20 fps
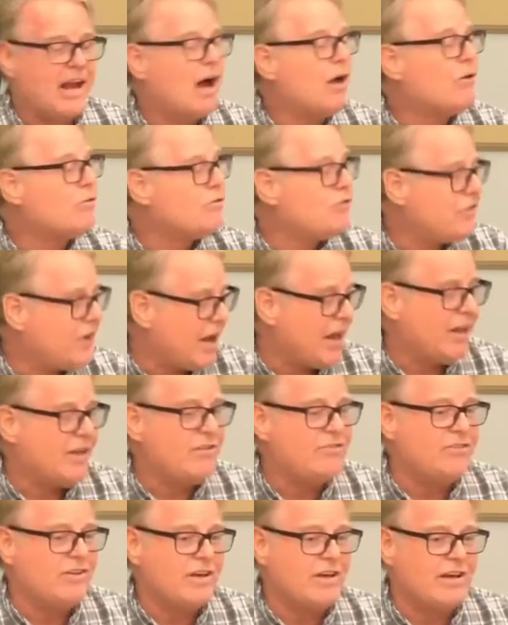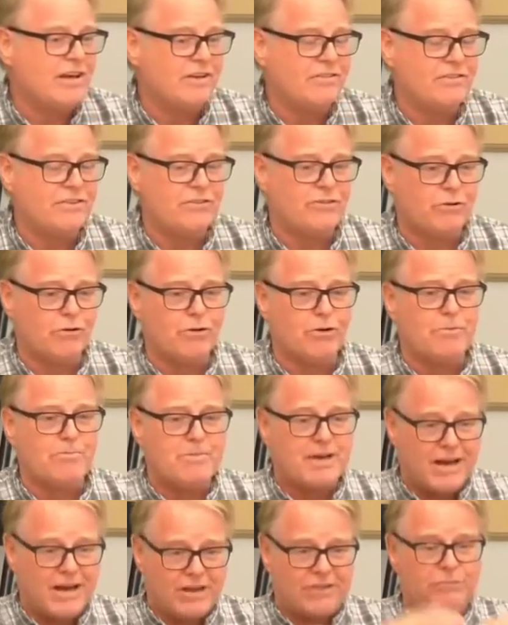and how challenging it is in
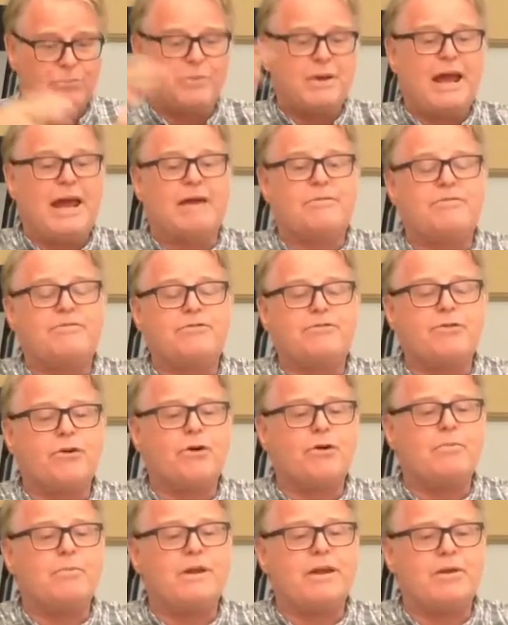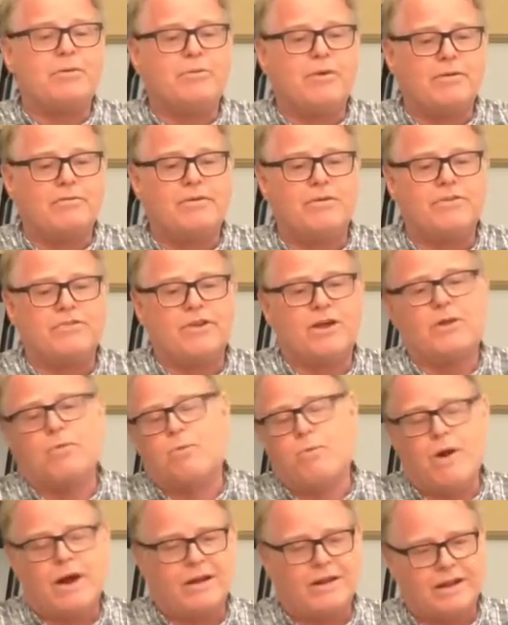Durham because we have so many rivers
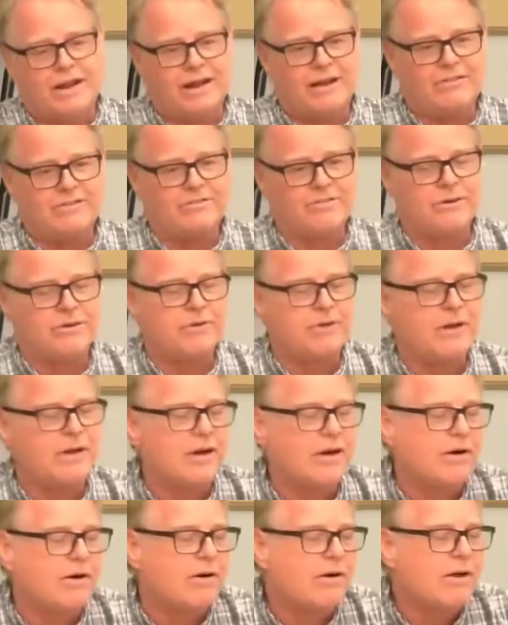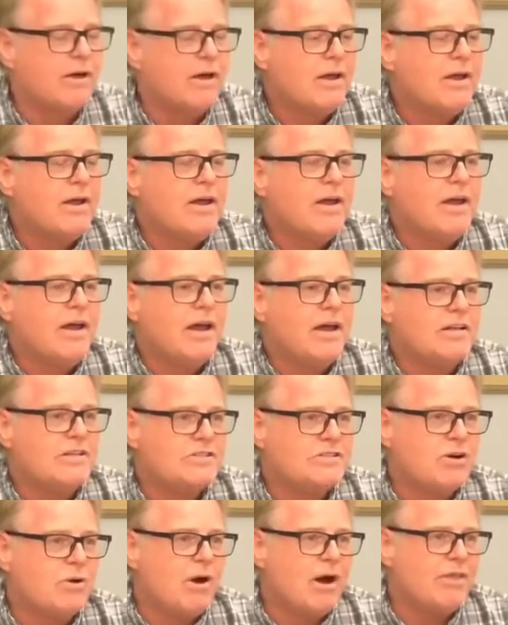and wetlands that are here.
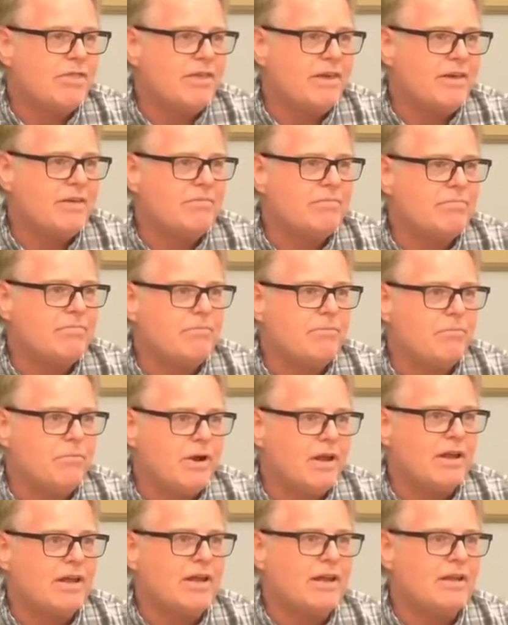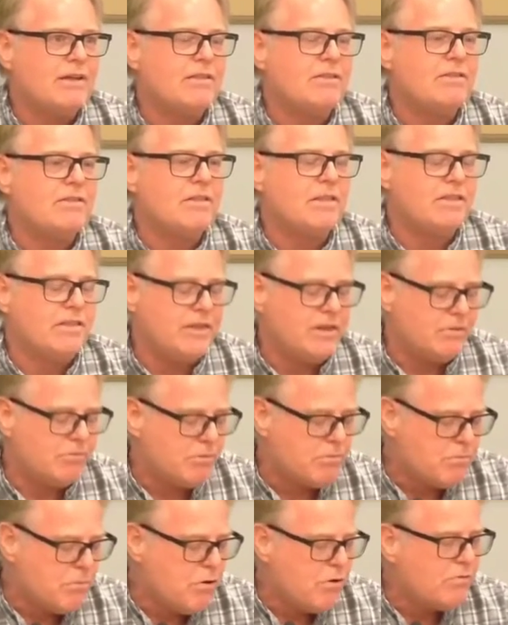And so I think really the
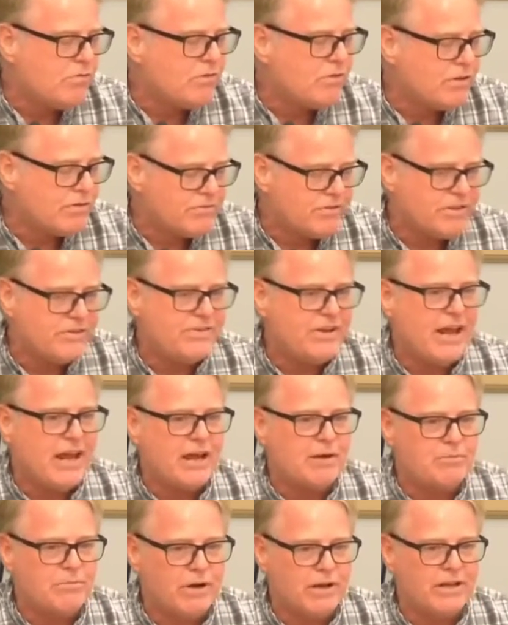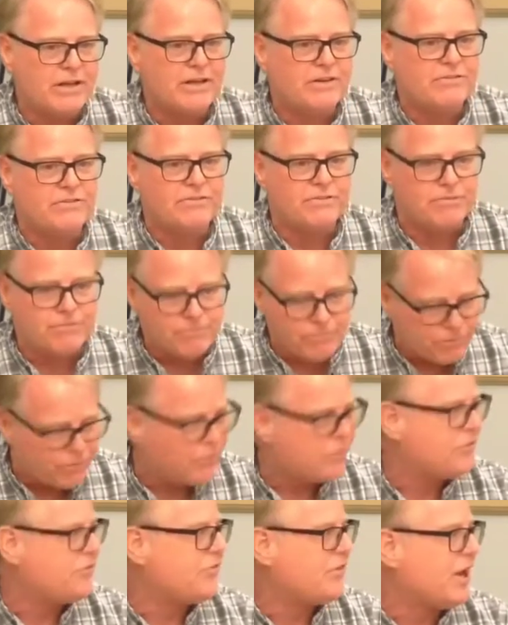removal of the dam really is the
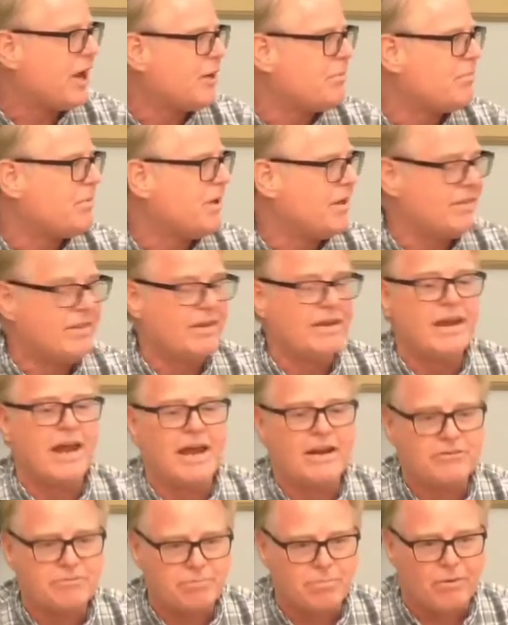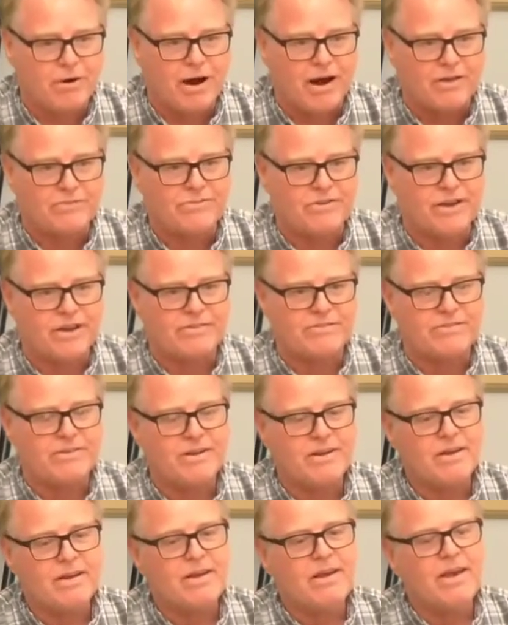first step in the next
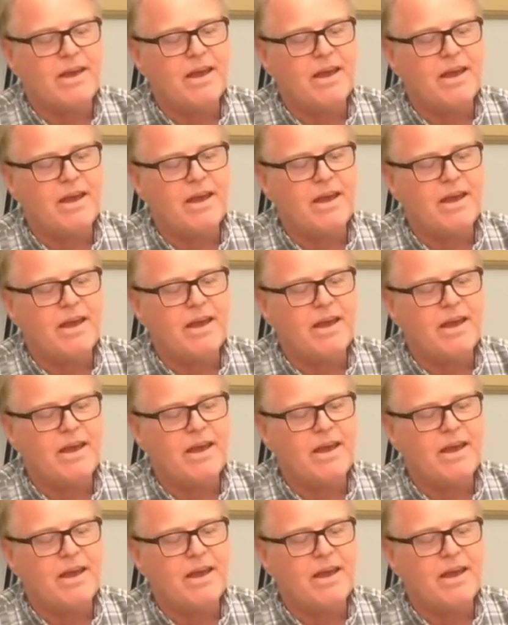process.